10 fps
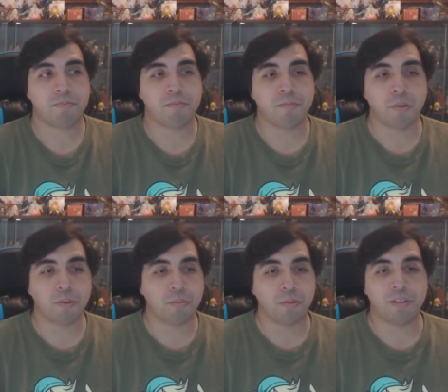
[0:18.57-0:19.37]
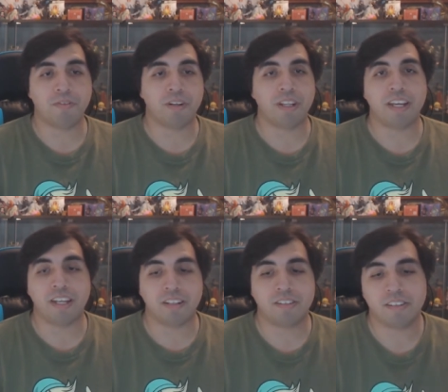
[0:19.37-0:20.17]
Multiple different
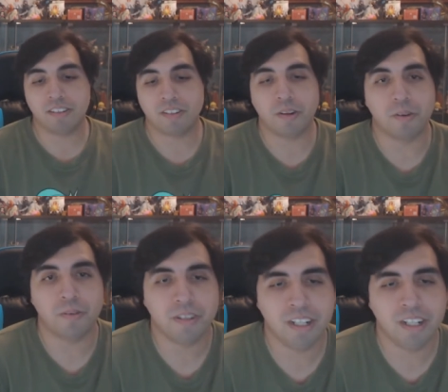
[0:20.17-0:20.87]
things, so...